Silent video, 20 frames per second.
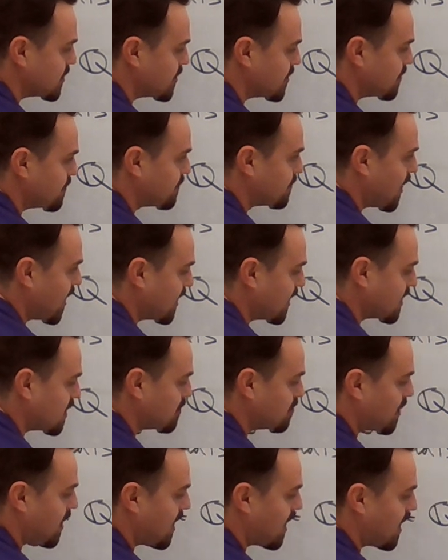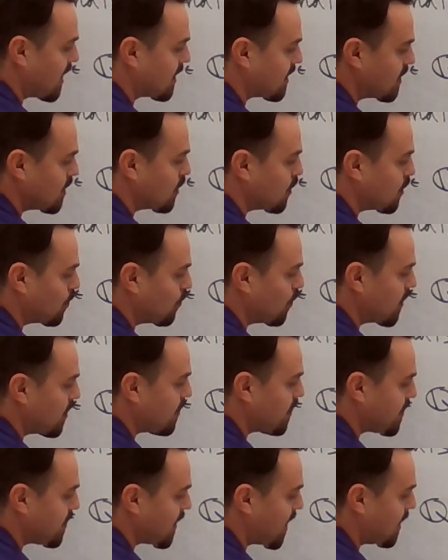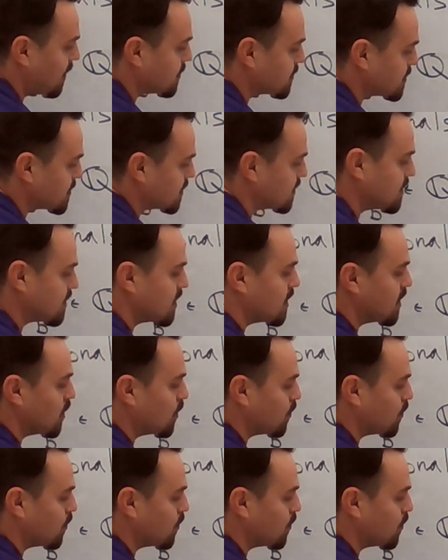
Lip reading: divided by 1,000,